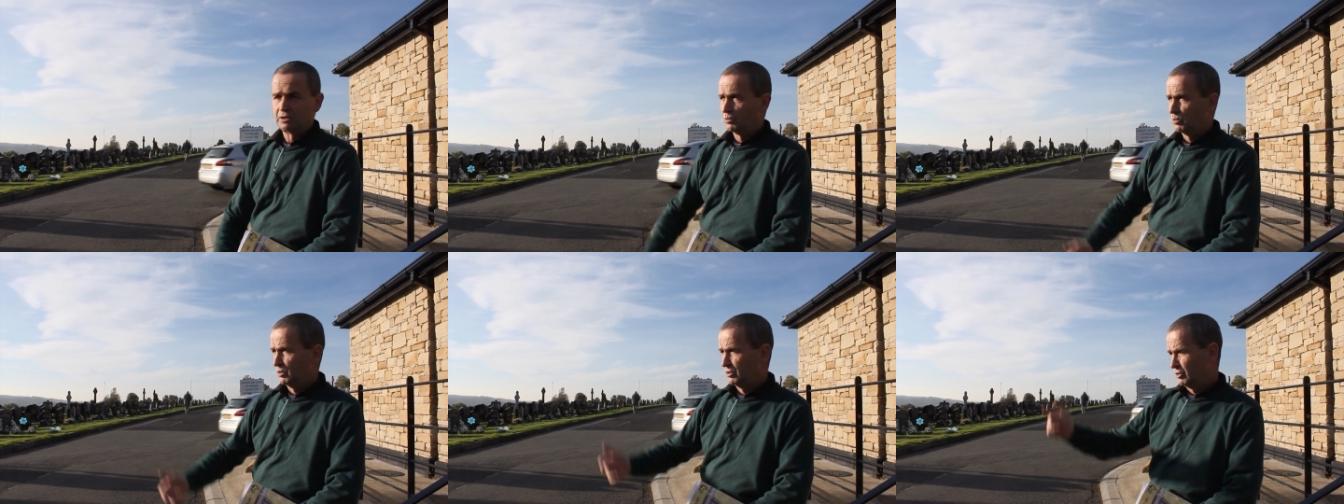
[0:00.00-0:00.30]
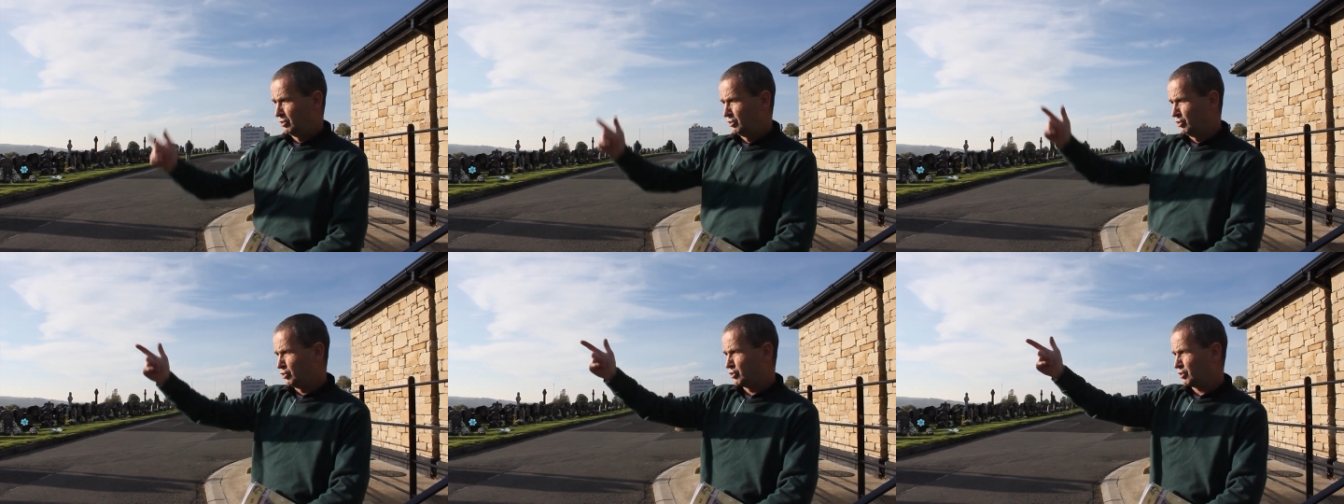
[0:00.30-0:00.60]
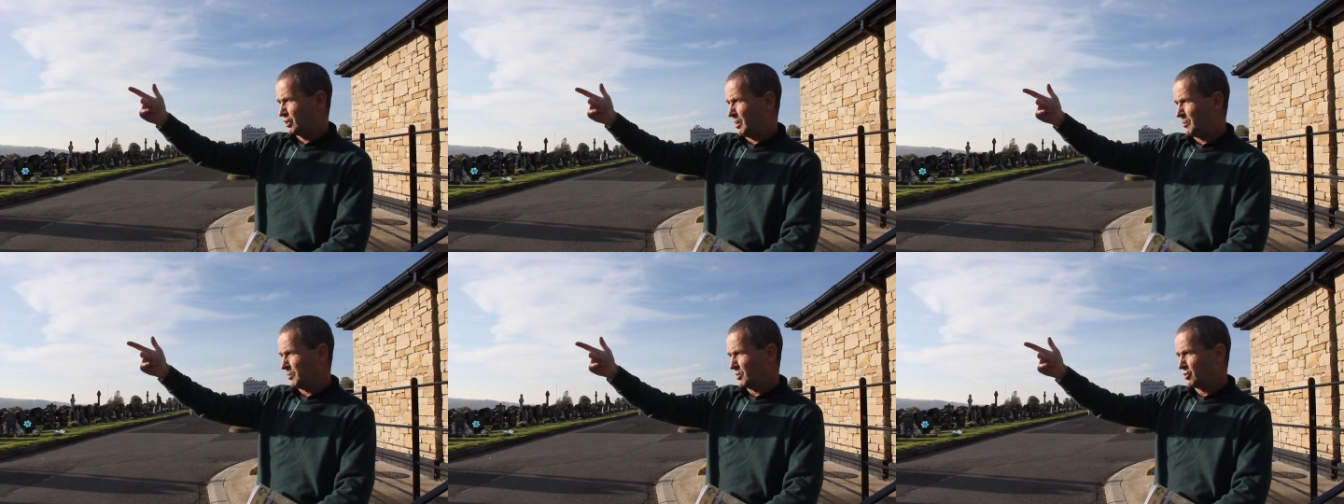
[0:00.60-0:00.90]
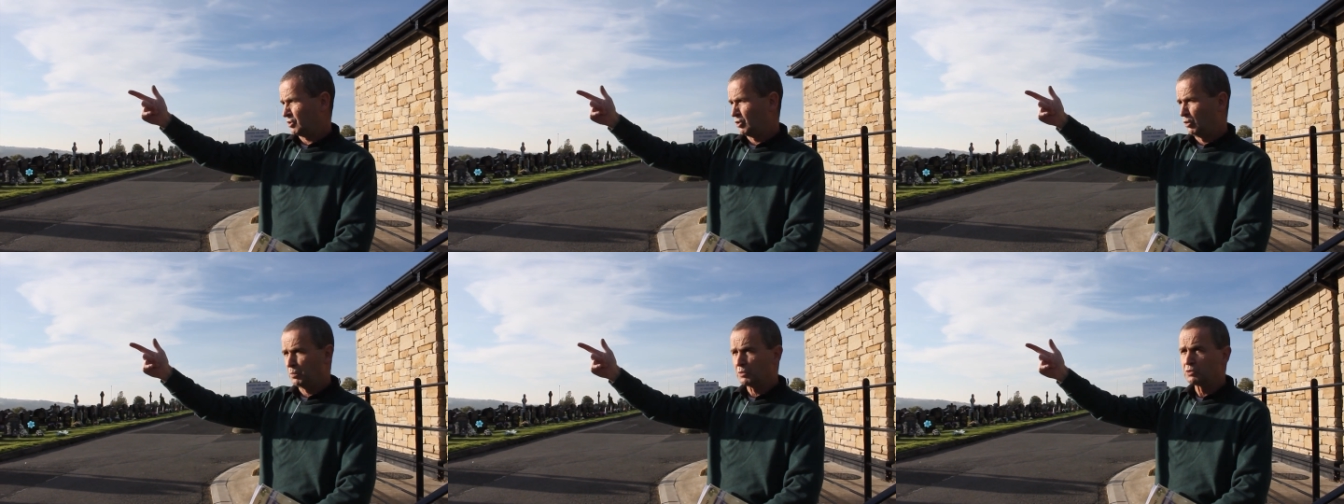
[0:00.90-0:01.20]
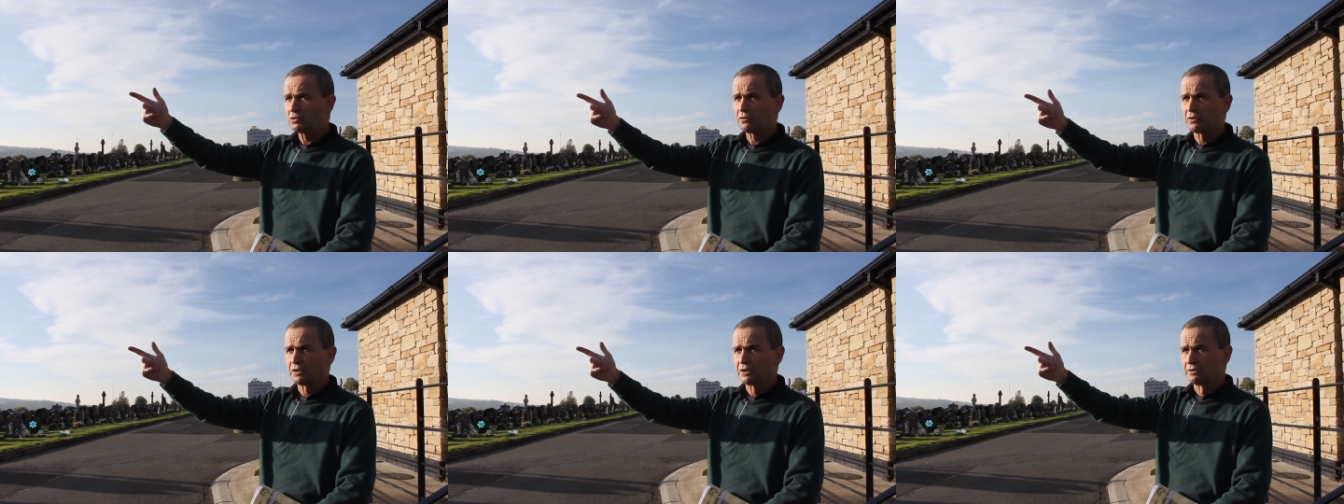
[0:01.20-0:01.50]
and the new cemetery
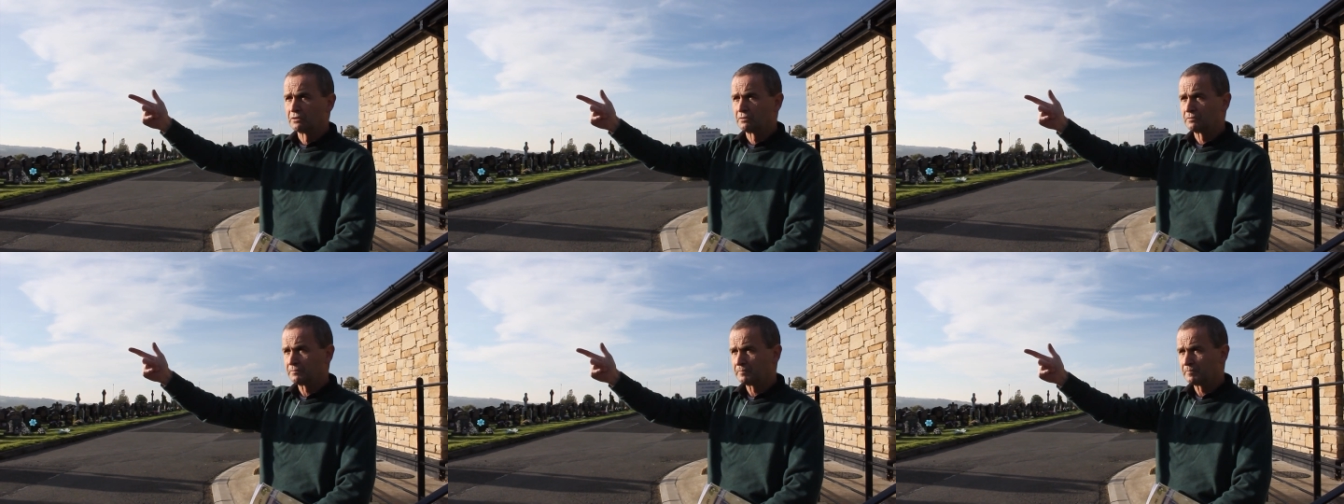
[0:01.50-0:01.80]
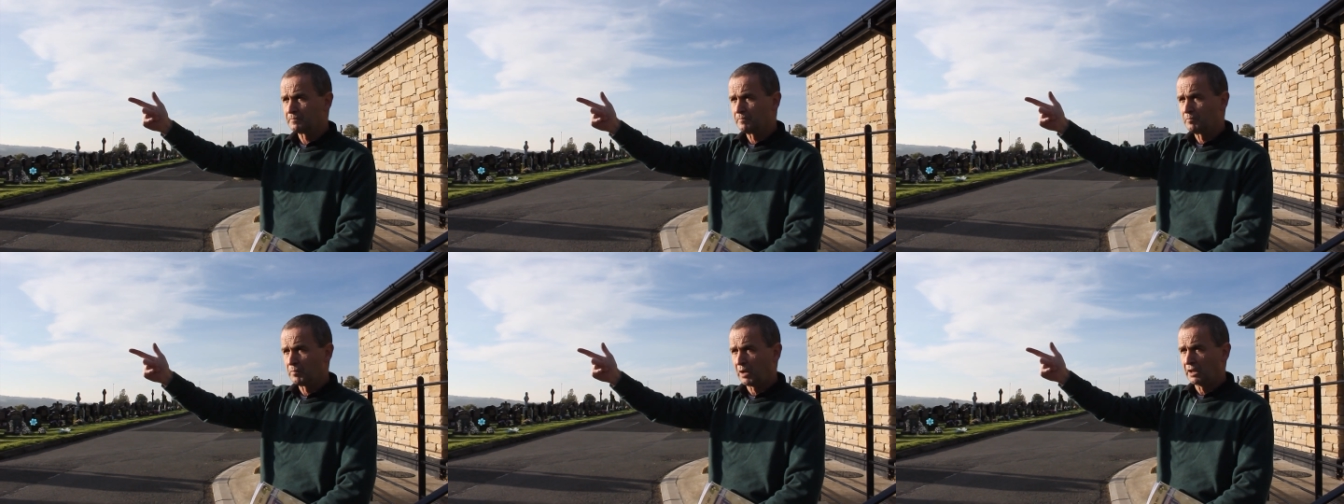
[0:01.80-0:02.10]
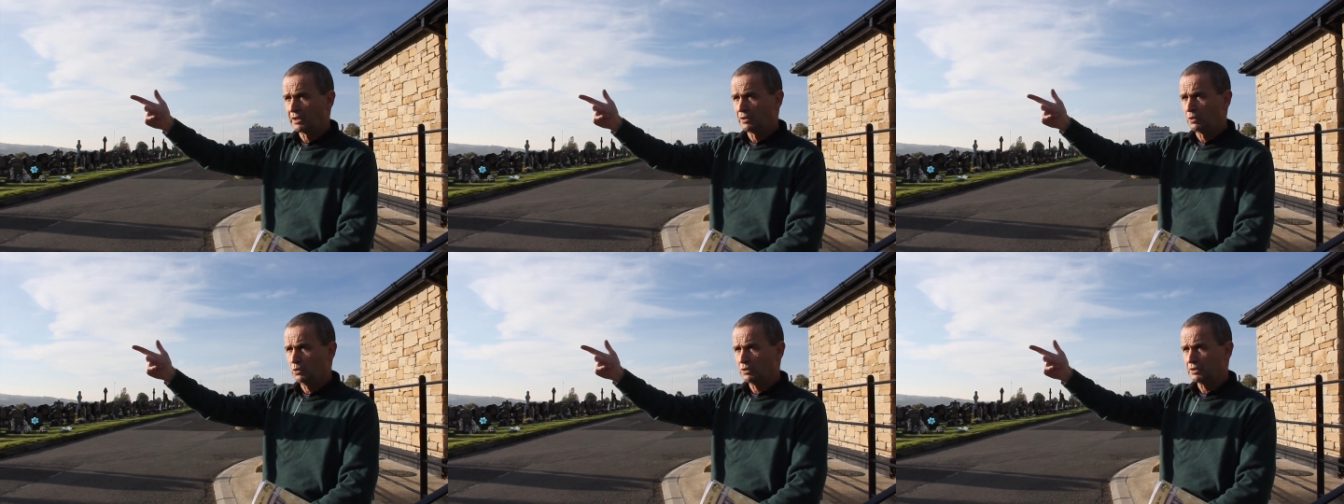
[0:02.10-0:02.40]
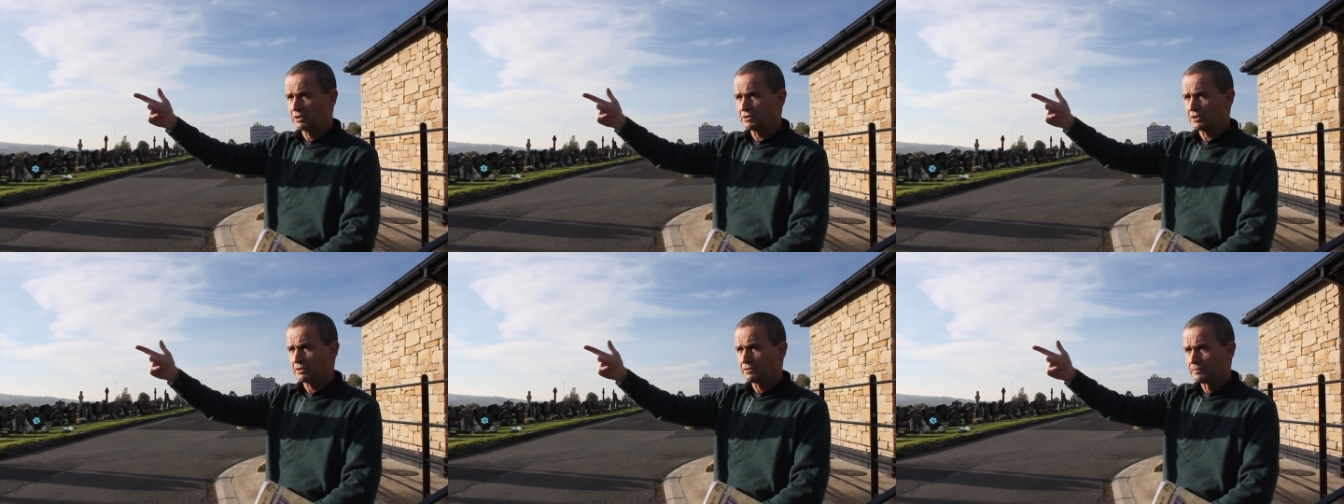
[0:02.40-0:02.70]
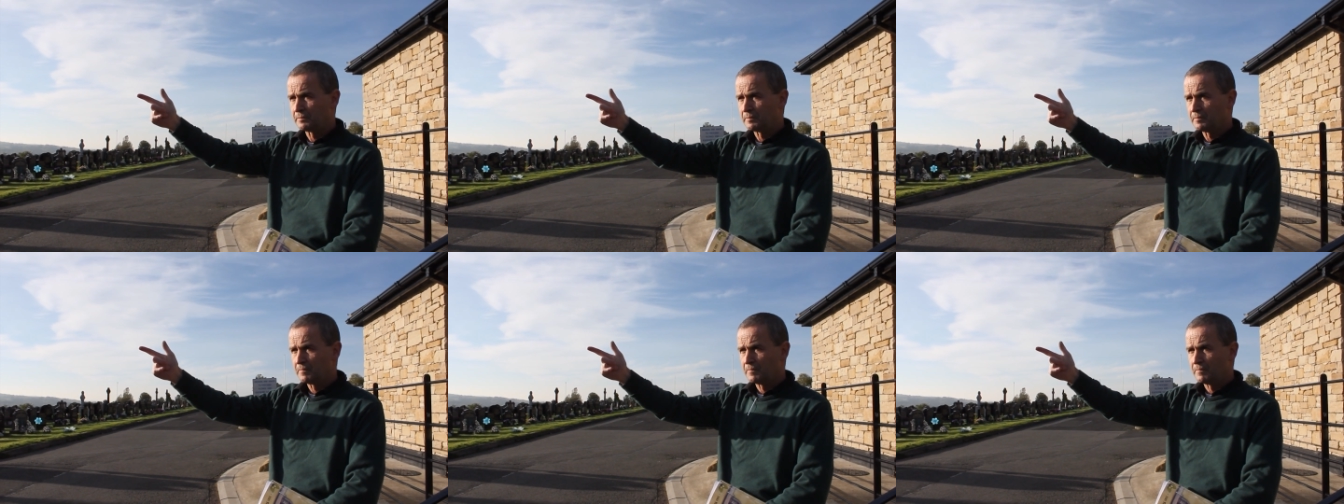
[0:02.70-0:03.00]
opened over in Ballyowen,
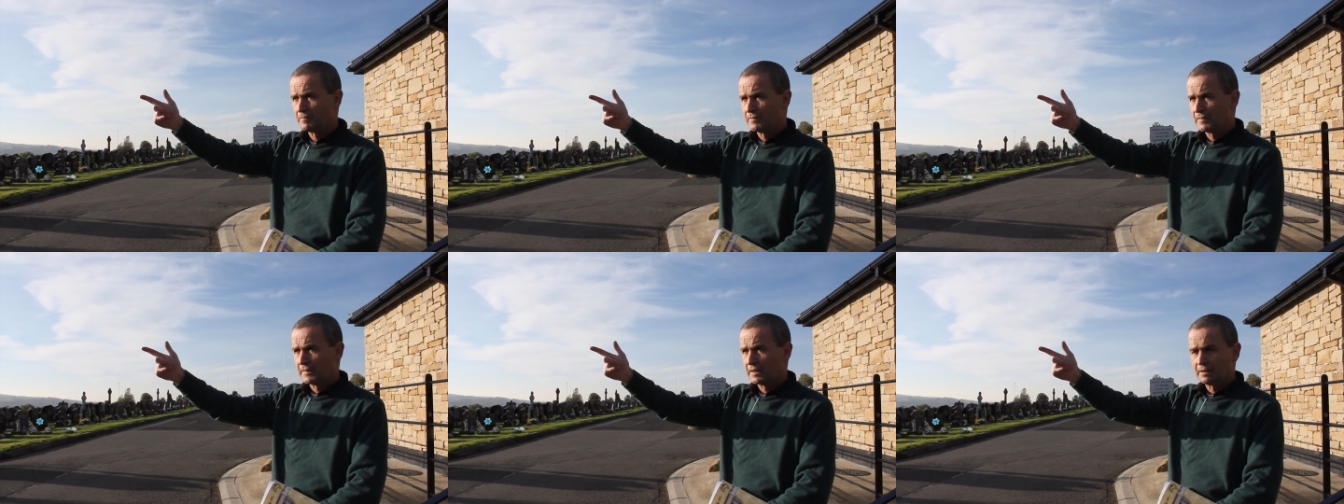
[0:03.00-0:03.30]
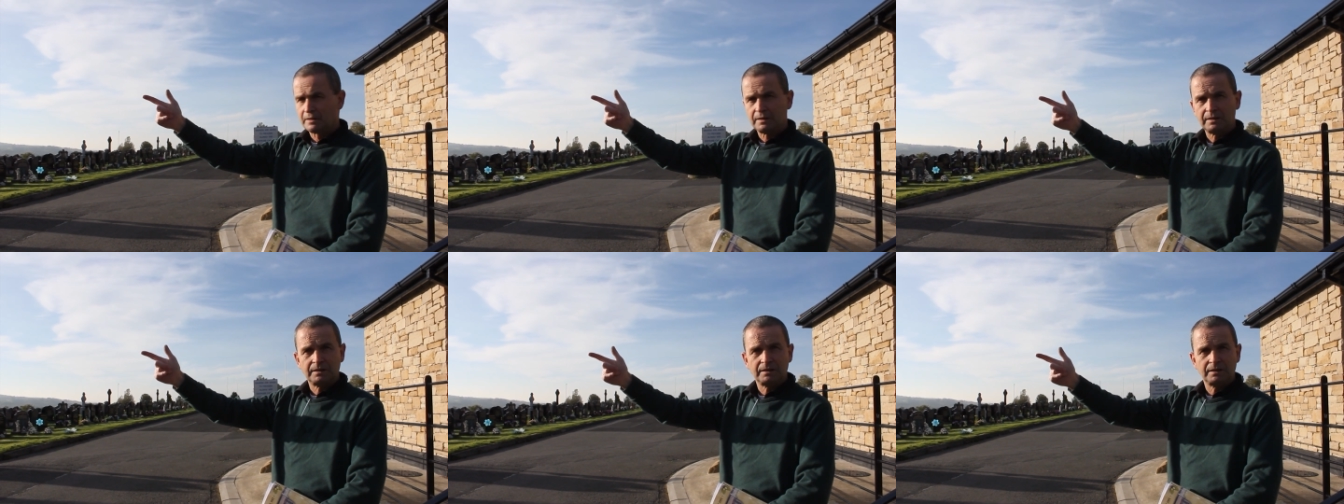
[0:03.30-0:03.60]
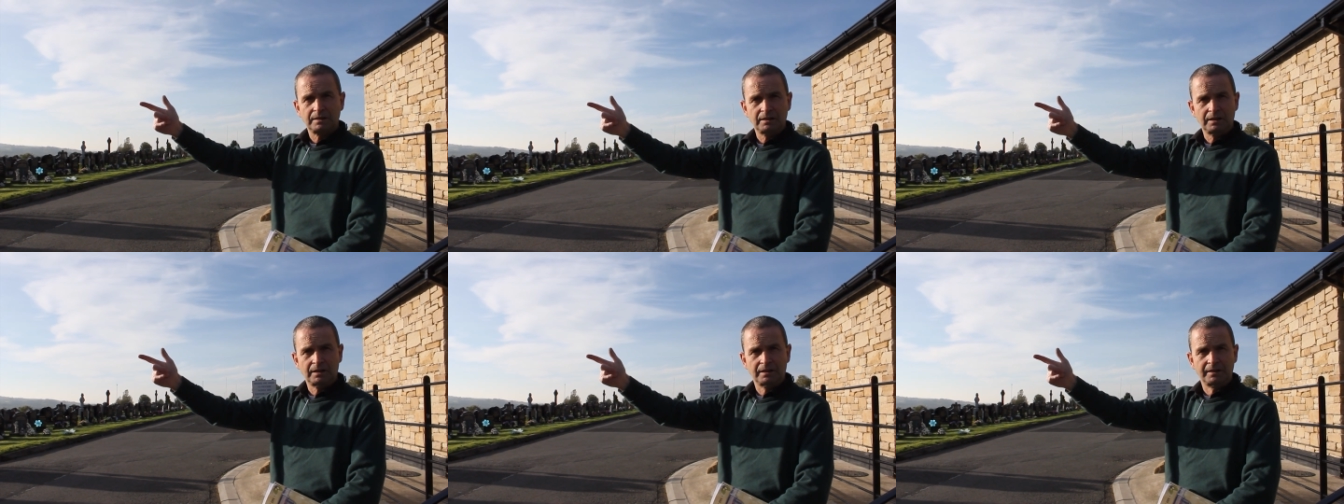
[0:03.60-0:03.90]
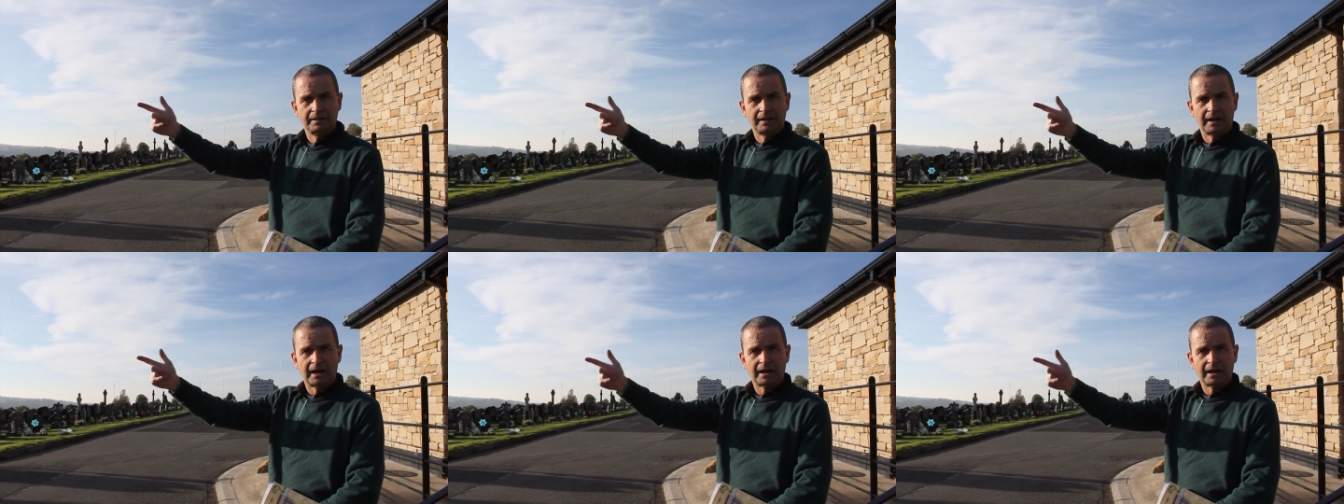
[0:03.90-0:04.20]
and